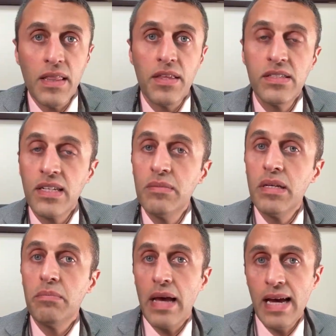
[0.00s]
This can
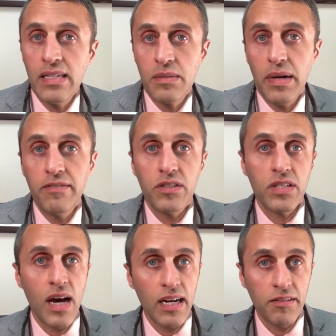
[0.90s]
be masked by
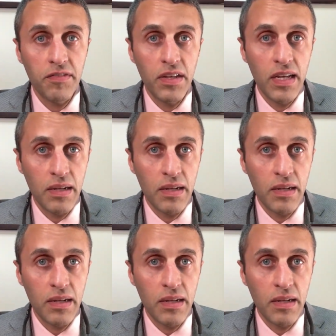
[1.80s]
photography